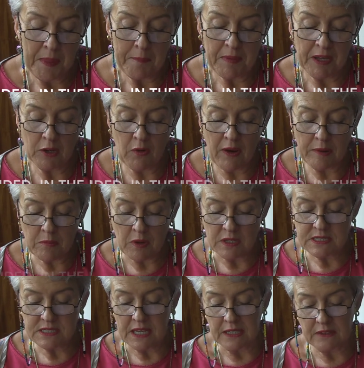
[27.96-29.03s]
My grandma
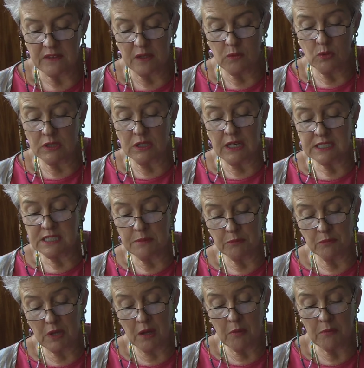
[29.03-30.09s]
said they wouldn't let
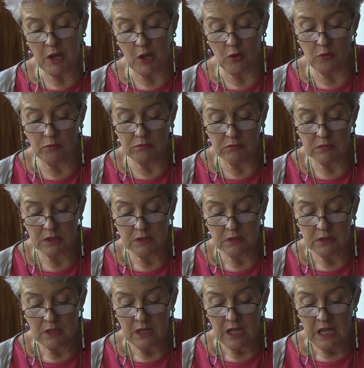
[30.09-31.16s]
him come home.
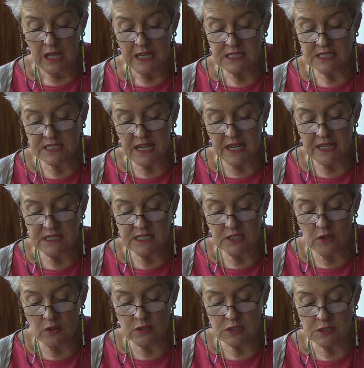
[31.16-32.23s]
He stayed in
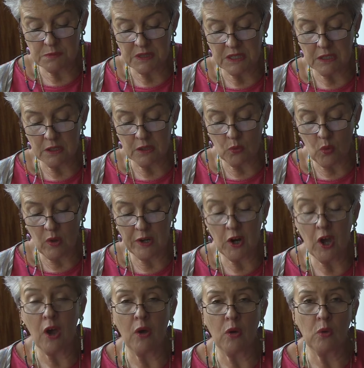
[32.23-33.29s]
hospital one
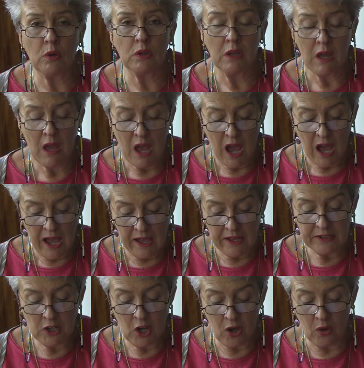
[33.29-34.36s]
whole,
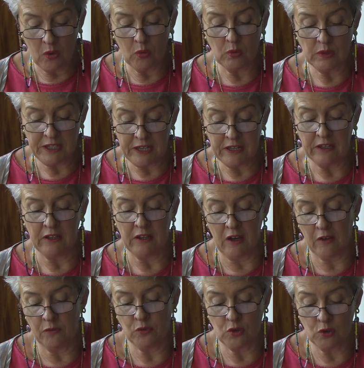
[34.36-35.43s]
unwhole year
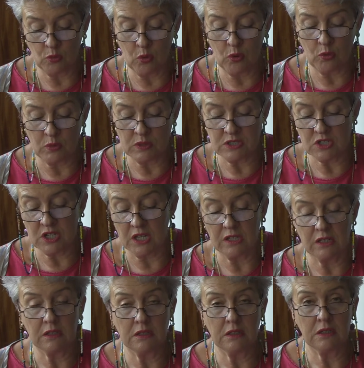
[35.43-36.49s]
after the war was
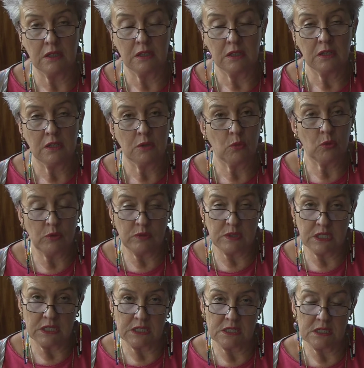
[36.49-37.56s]
done,
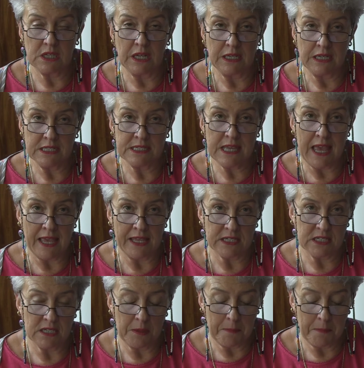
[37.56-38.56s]
wounded in his head.